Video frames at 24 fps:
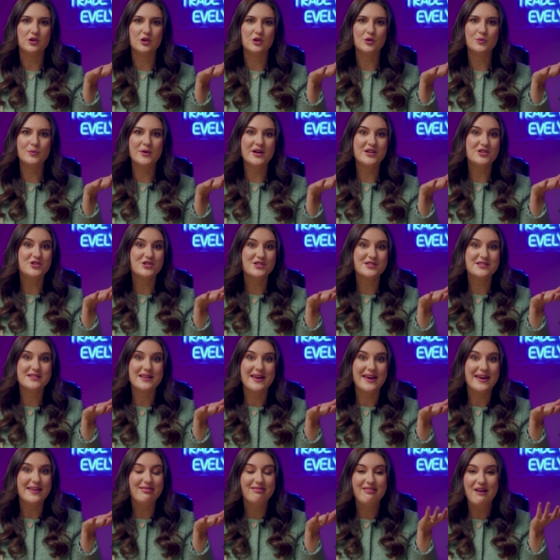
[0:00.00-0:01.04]
you might just
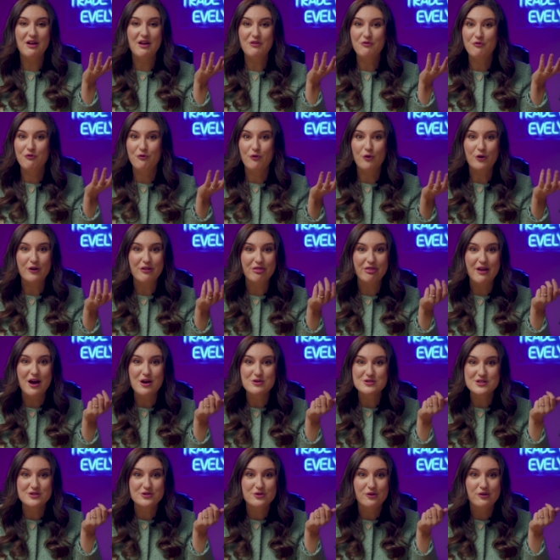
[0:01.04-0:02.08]
hit that
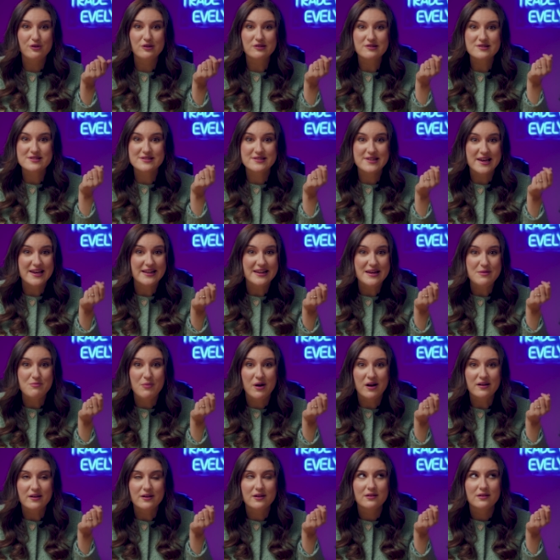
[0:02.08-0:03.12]
$4,000 daily
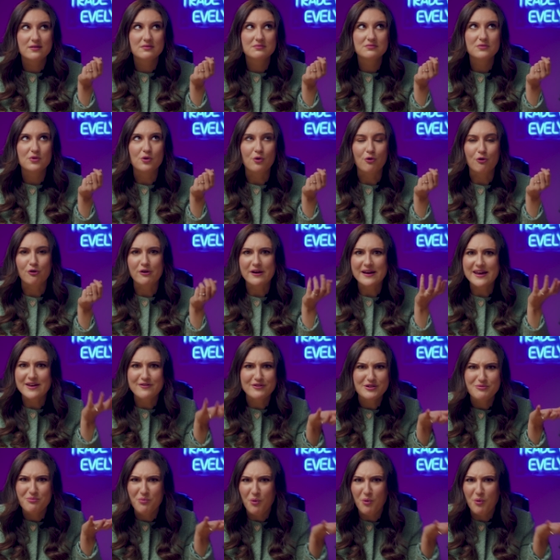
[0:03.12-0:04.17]
mark or even